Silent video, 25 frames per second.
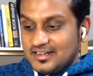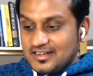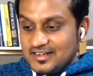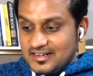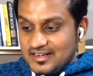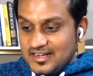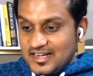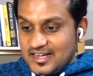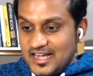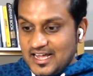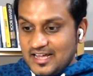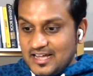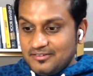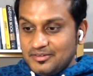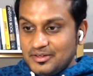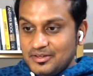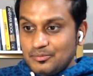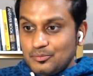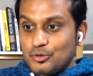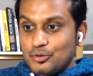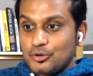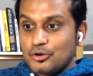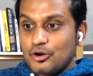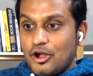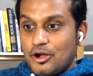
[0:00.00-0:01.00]
having
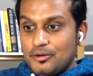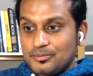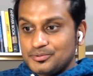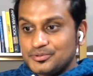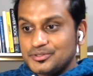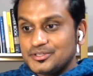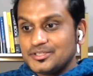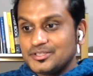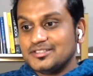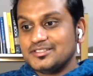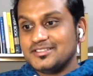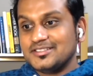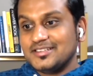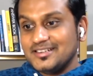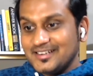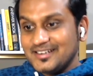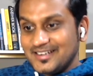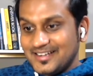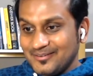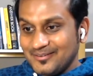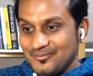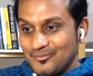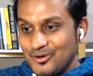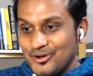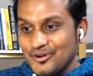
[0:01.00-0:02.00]
more options and
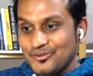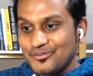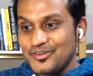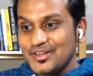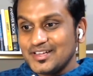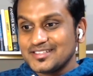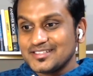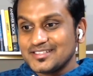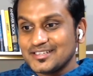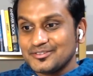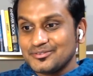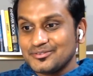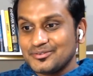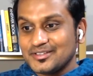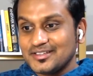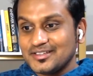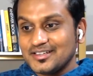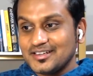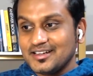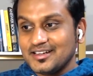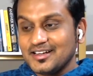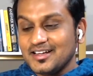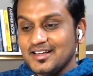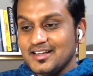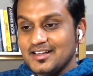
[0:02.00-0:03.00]
more features for
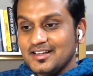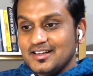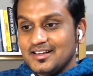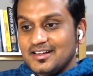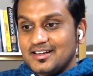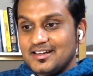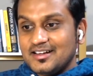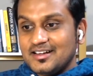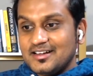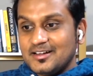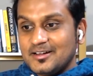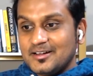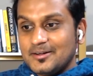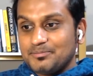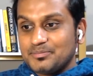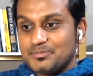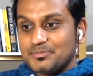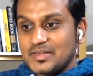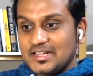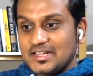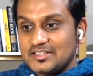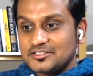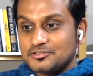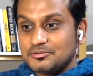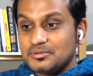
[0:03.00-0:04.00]
the
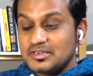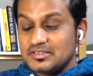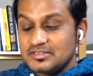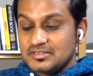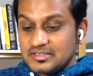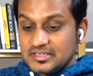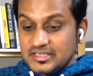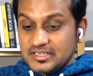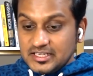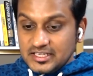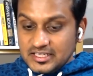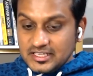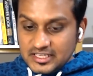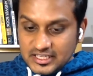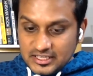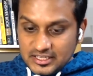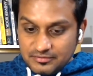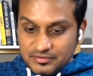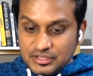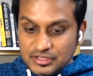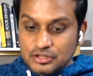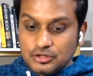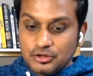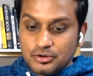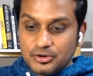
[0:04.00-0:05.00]
customers,
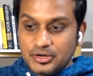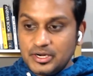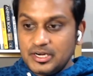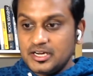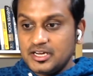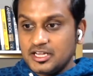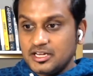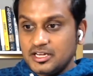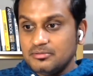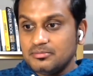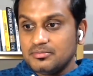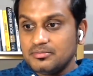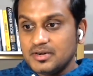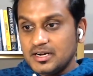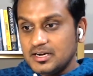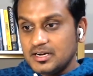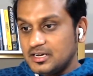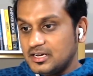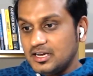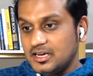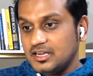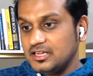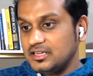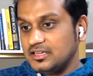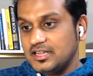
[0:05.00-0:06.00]
even though
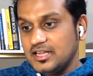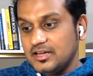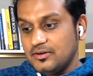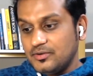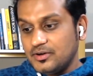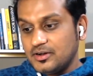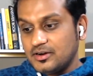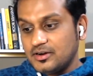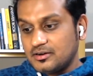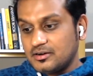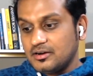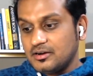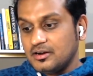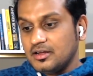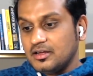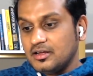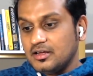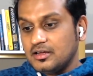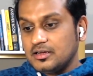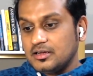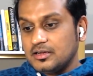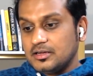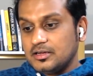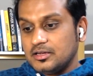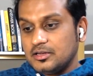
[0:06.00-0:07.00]
intermittently they were,
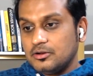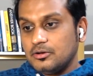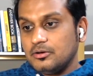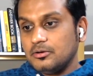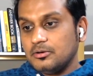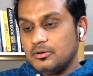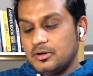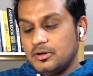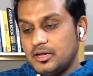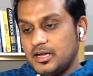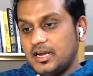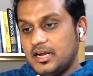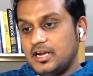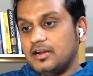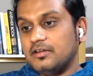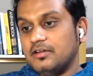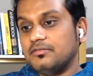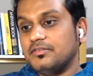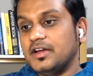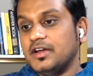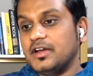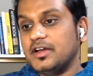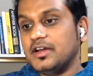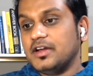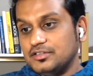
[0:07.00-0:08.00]
kind of
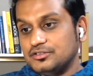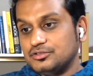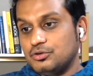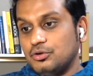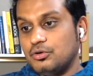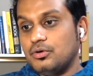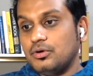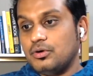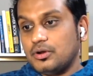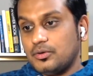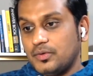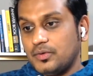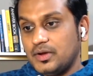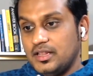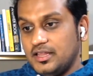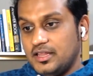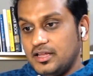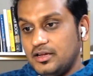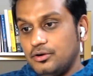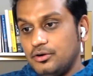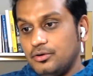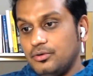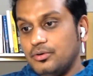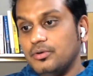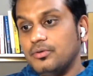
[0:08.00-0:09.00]
getting slower while they
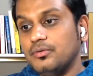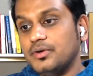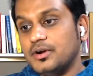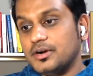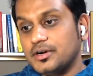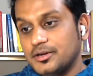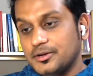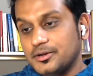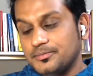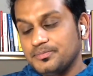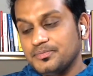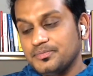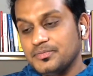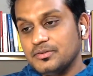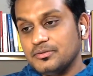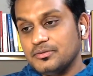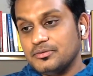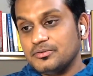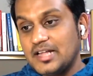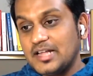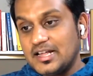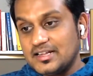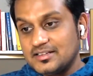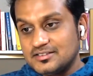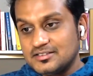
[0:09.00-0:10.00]
are doing work. So
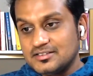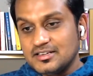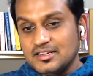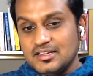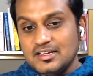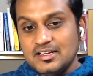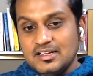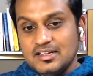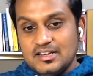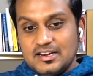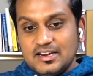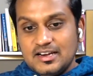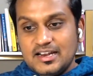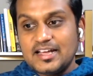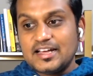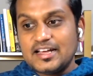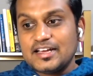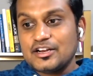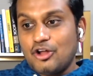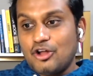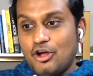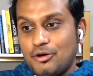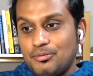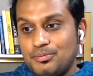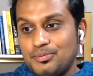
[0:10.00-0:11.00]
that's like
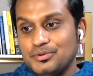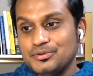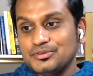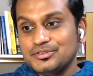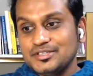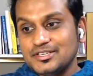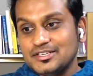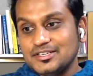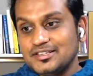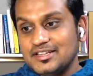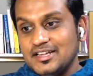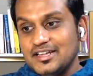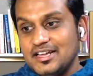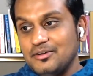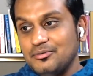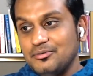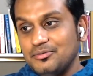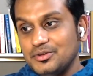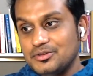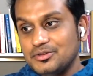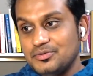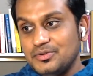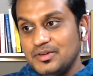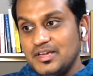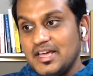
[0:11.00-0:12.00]
an opposite thing
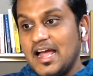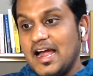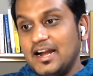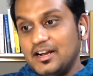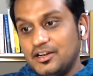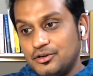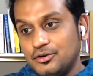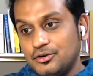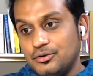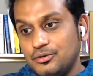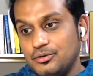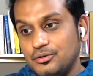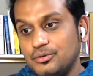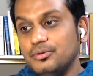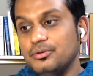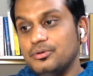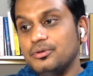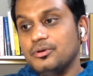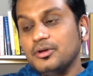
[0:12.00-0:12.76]
which we had to do,